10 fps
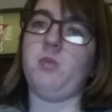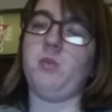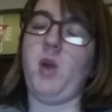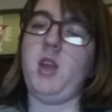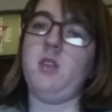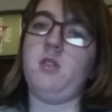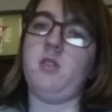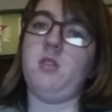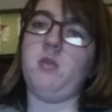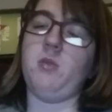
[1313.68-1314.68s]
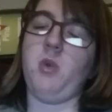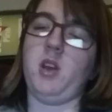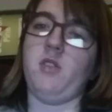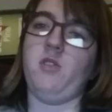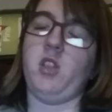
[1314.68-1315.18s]
When
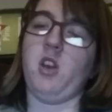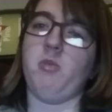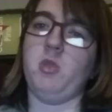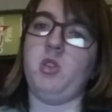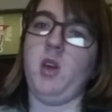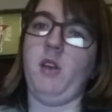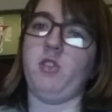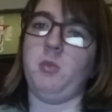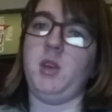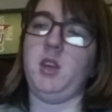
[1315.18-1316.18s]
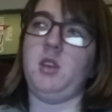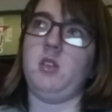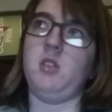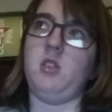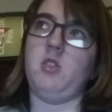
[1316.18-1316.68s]
working for the government,
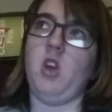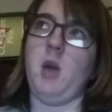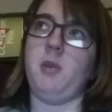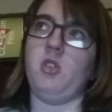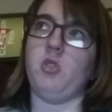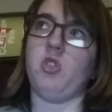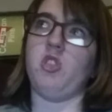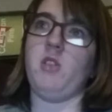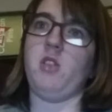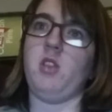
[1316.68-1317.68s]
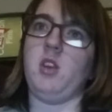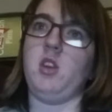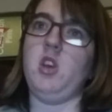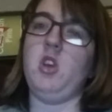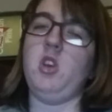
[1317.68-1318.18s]
timing is not just everything.